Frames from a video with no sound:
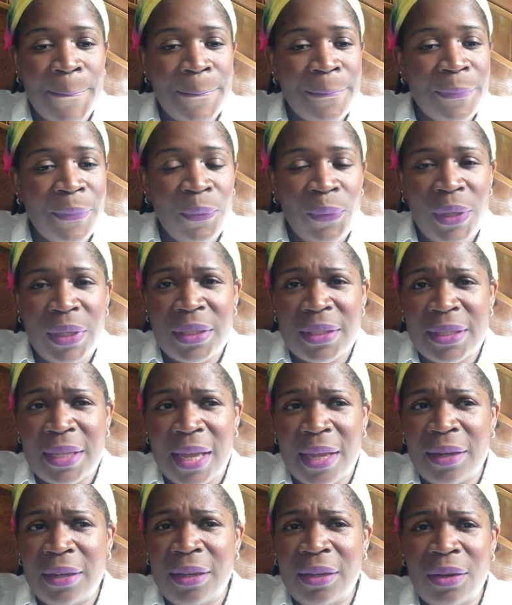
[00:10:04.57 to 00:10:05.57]
We
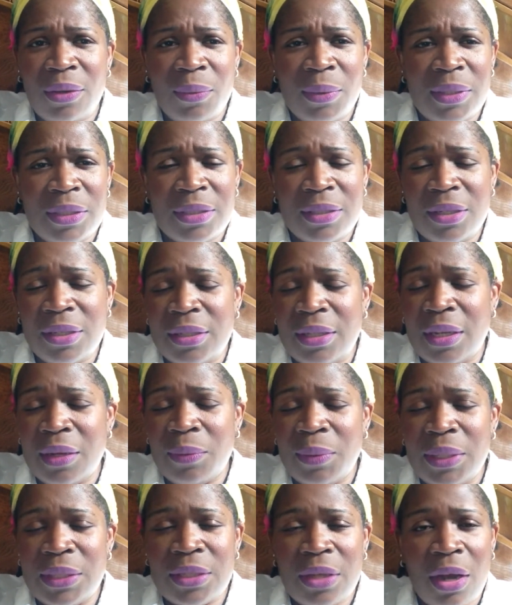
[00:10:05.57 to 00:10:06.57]
sat, we stood there and
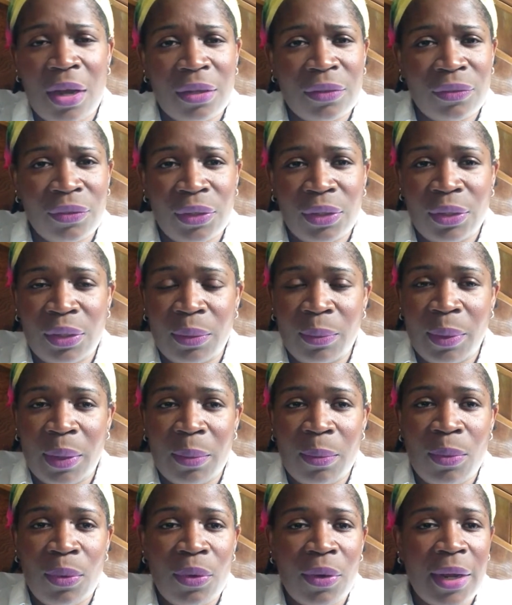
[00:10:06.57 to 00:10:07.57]
we talked for a little bit
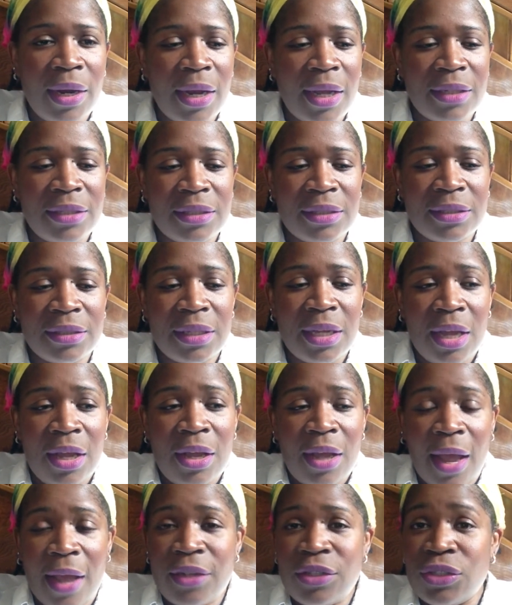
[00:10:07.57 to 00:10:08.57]
more, and I just
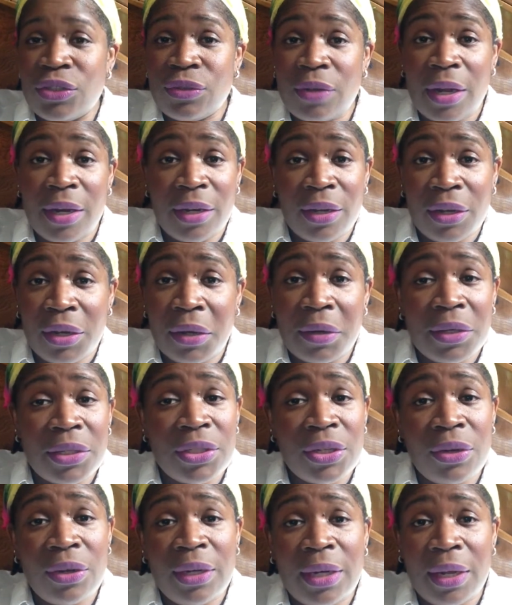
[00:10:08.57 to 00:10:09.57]
try to encourage
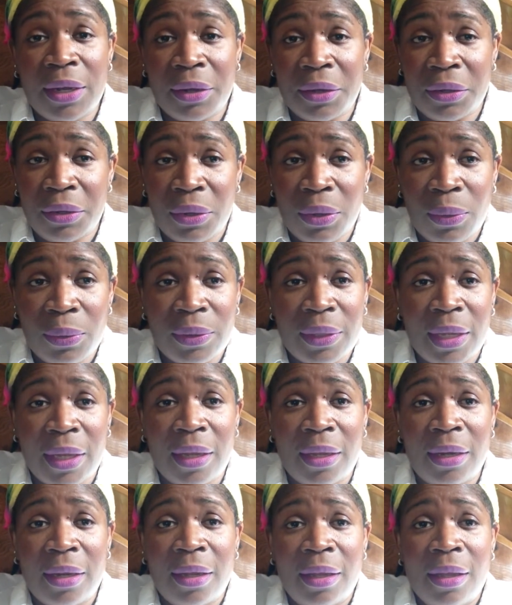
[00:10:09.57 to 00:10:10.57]
her and let her know
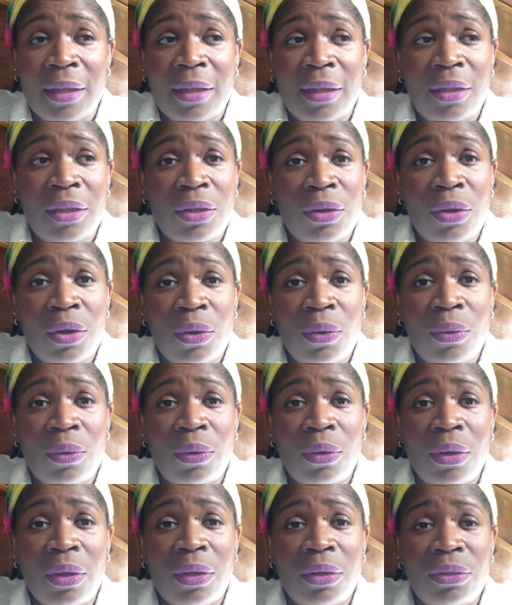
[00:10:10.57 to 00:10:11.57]
that, you know,
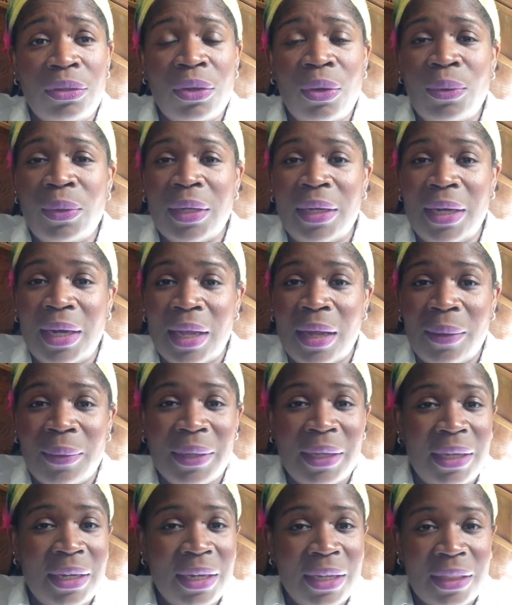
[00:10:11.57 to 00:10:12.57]
don't allow
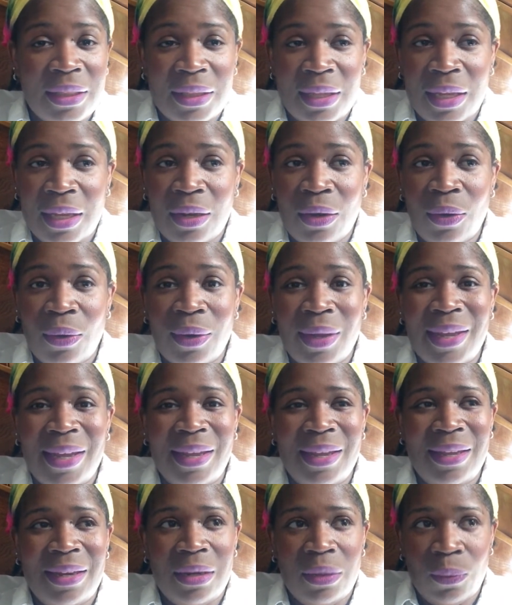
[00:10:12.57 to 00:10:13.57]
anything or
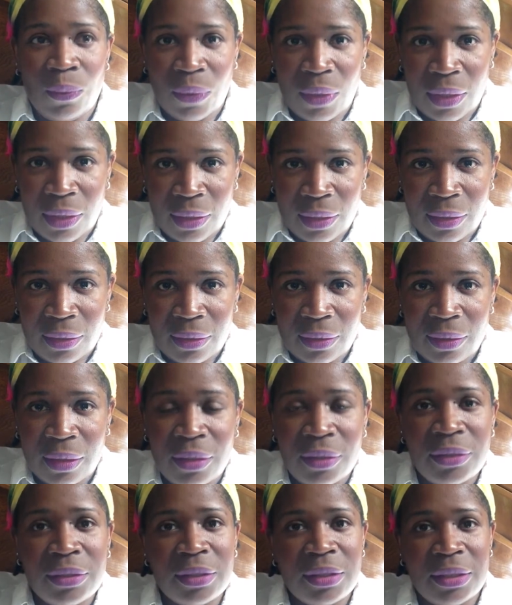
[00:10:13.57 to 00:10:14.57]
anyone
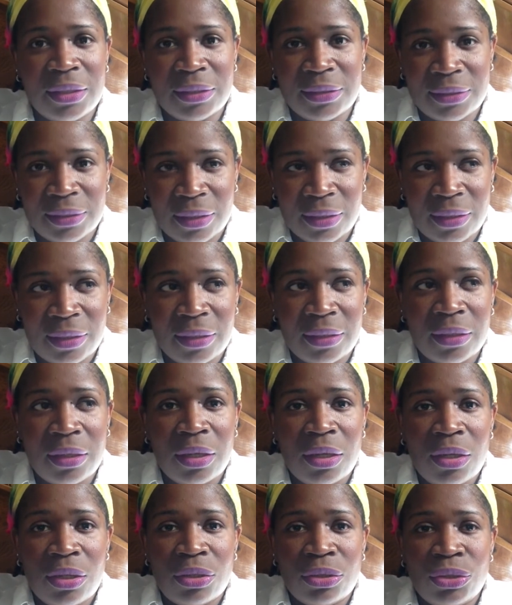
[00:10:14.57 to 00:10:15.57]
under this sun
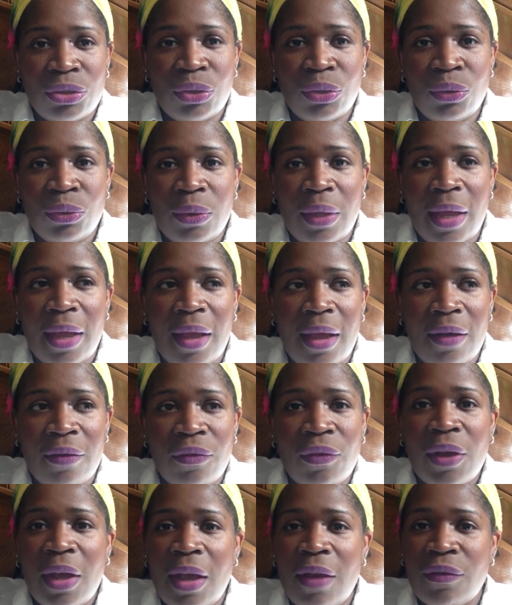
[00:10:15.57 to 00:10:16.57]
to
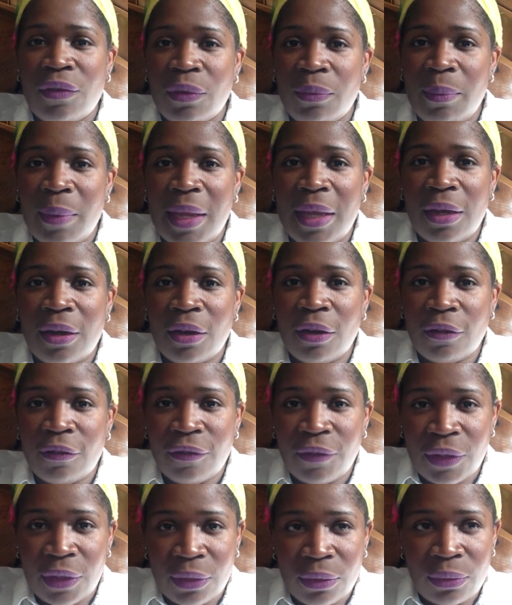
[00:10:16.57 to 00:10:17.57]
ever make her
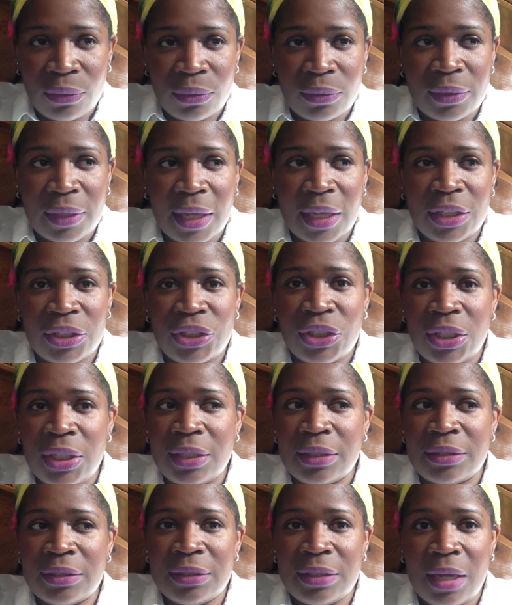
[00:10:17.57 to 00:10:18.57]
feel like she
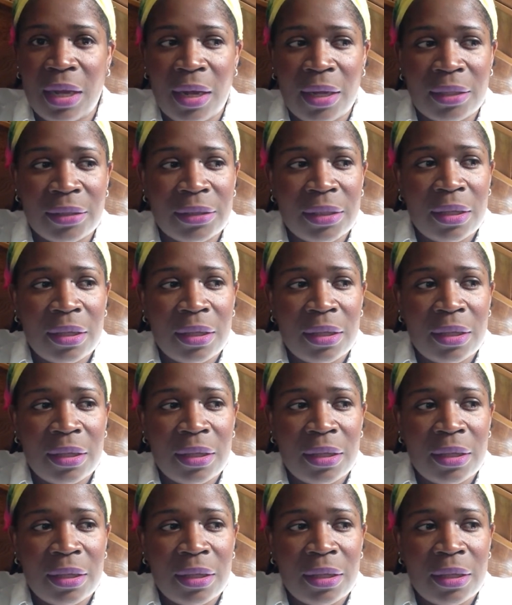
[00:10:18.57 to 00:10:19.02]
is not